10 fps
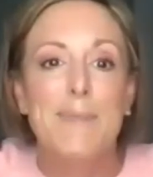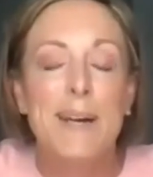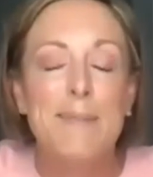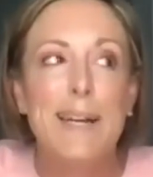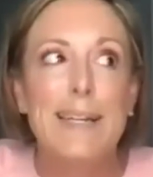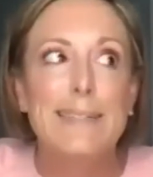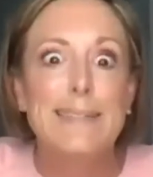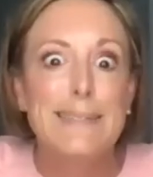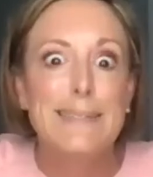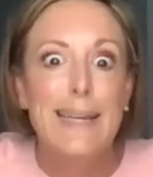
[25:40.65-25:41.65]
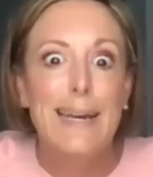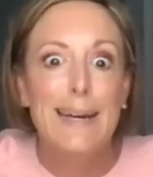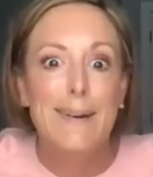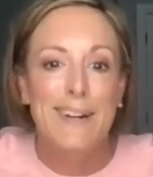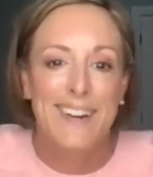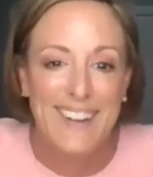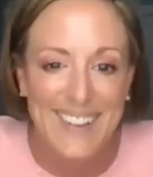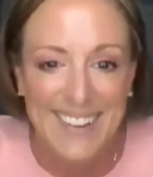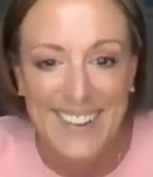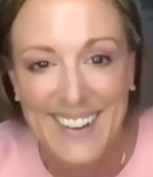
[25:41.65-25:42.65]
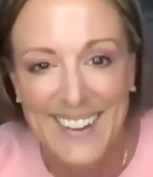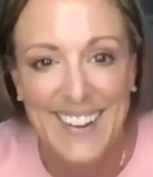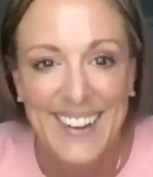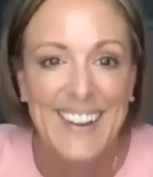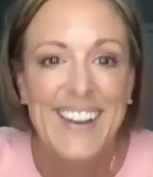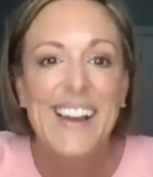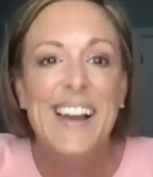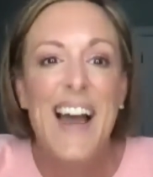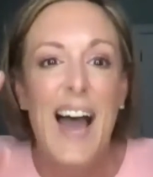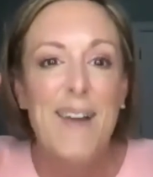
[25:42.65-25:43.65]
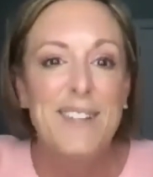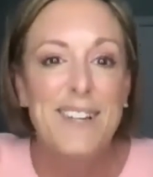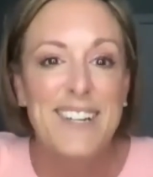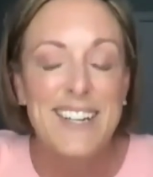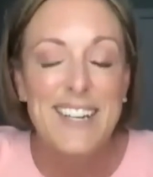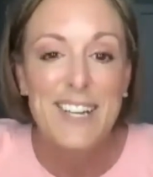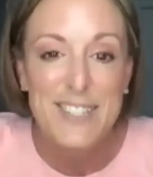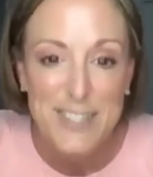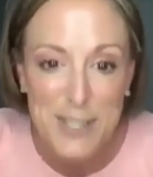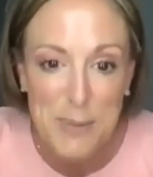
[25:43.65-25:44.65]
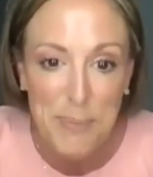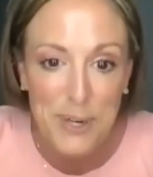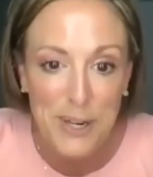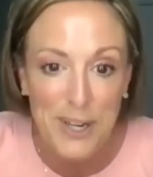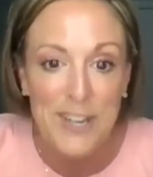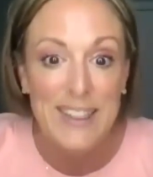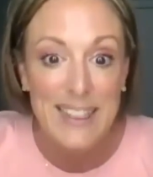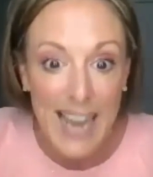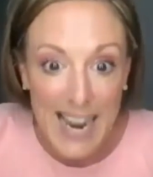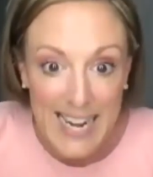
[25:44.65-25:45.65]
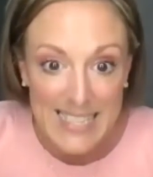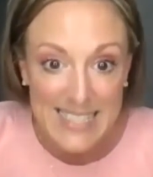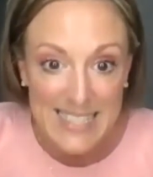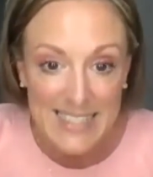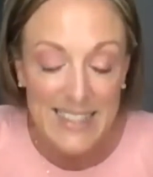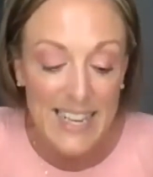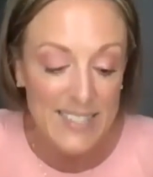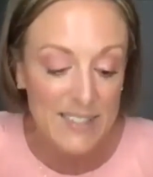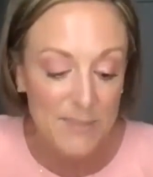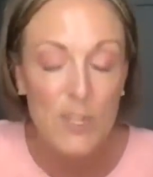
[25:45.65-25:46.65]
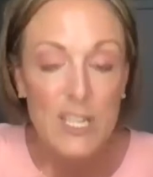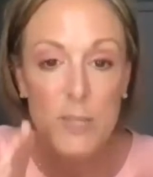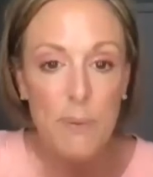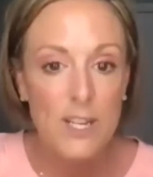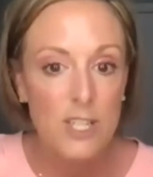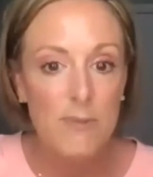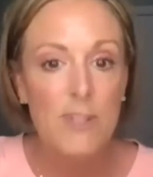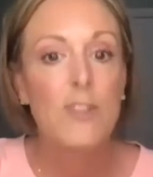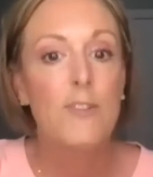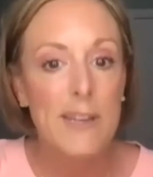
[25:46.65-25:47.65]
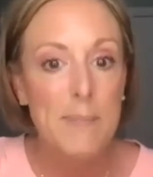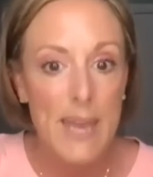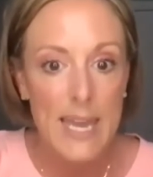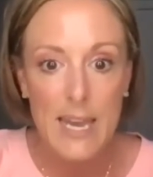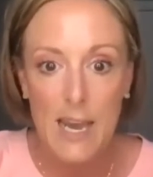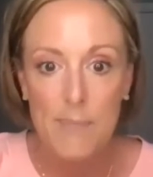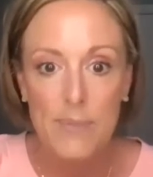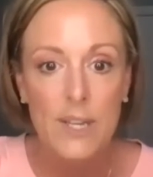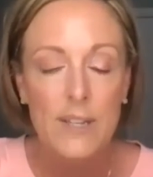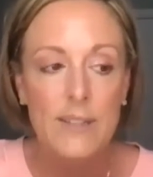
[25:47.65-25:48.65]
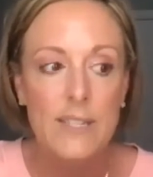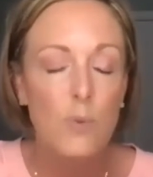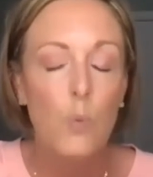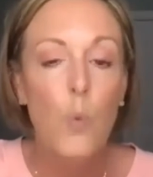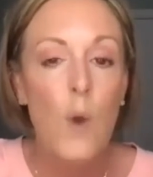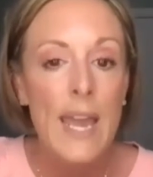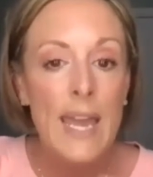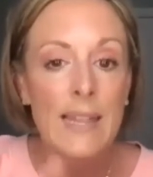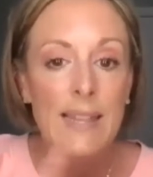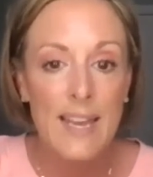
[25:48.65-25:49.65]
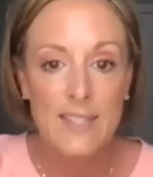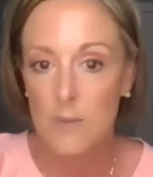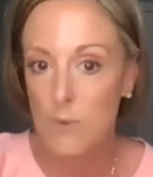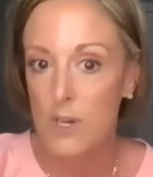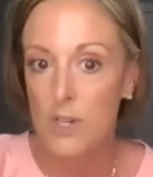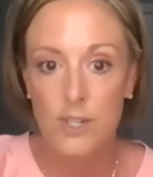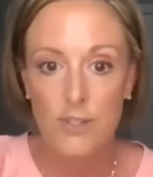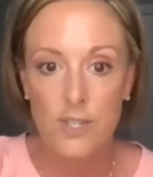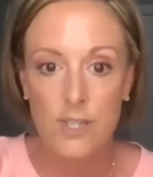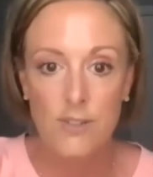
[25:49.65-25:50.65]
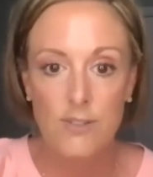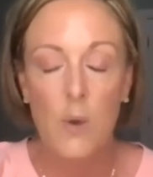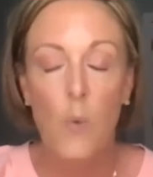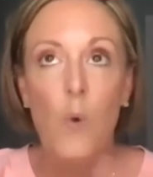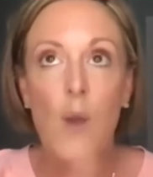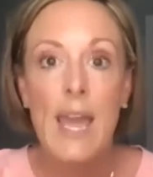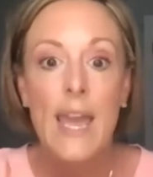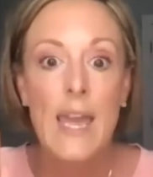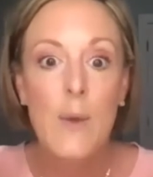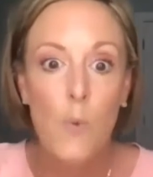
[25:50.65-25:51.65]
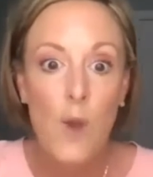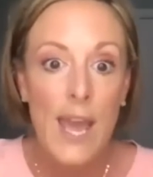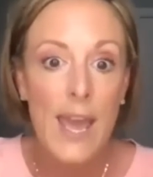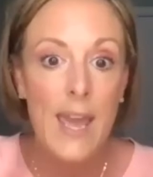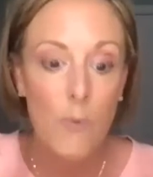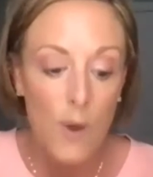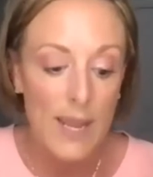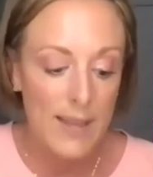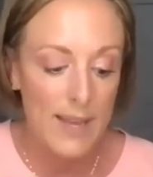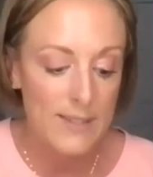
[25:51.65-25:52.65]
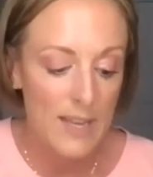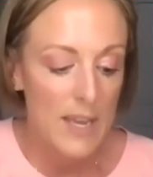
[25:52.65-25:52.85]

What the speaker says: I'm like, no. I'm talking super light, less, especially with cream makeup. This way less than what you're used to using, way, way, way less.